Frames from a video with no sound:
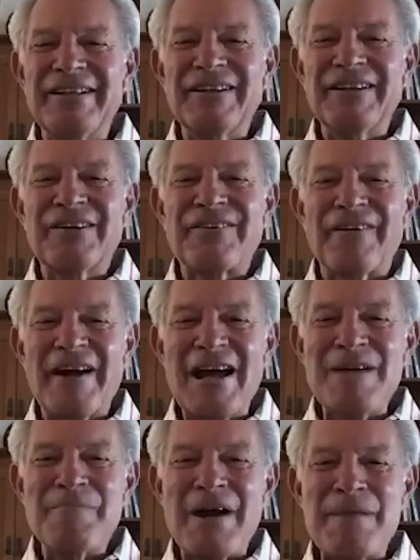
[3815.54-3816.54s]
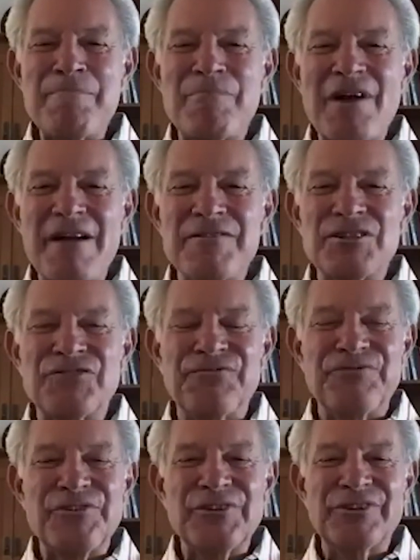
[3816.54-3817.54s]
at my brother's funeral. I can't
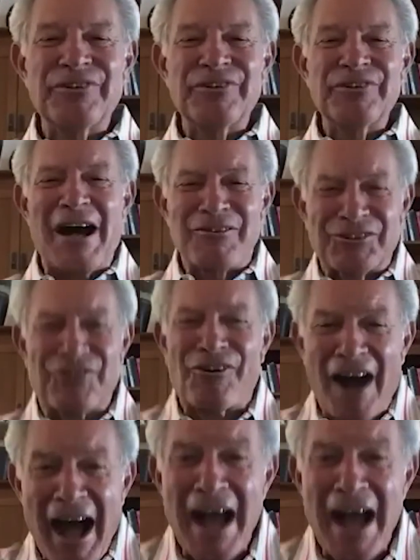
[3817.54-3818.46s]
watch a movie without